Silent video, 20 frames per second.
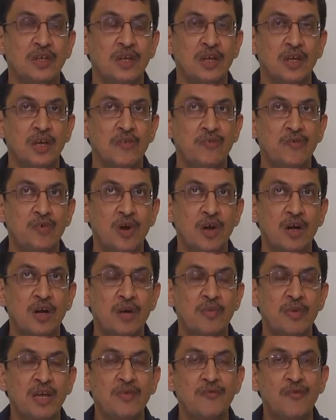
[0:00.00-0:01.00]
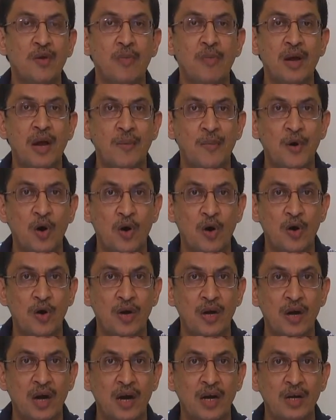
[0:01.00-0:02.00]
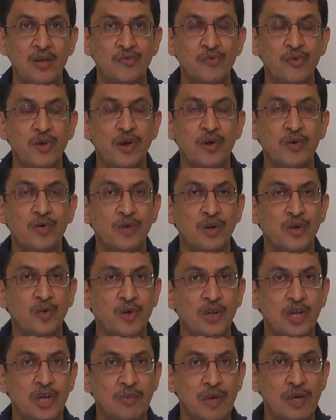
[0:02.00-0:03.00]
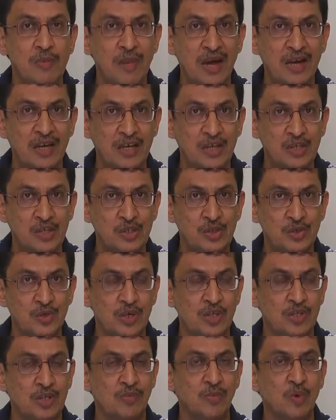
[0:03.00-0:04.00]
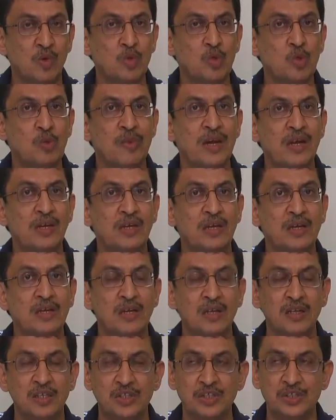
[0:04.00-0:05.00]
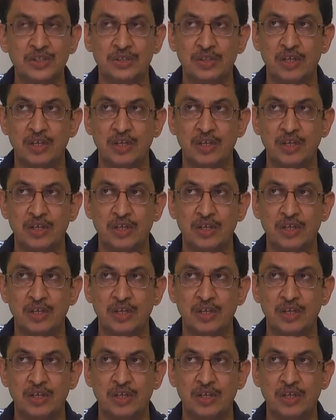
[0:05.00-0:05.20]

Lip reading: If you are coming from abroad and if you have dutiable baggage, you are supposed to make declaration.